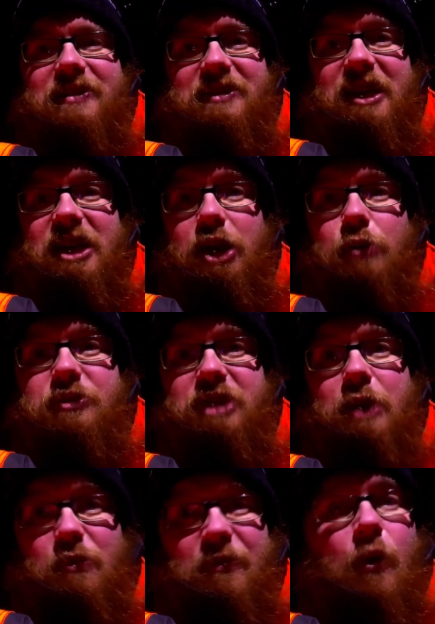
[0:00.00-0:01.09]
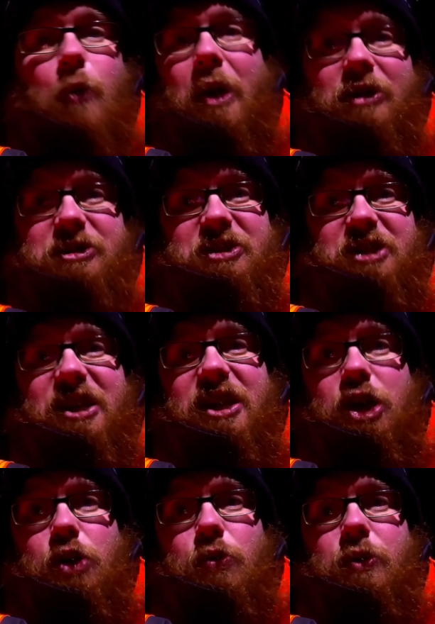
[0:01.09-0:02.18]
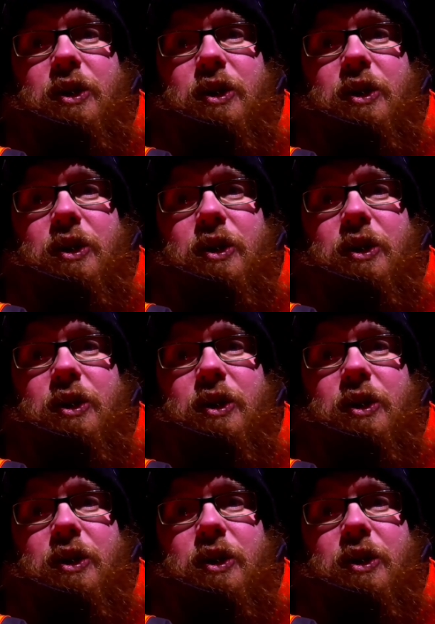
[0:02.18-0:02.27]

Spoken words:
SEAGOO sent me four bottles of SEAGOO,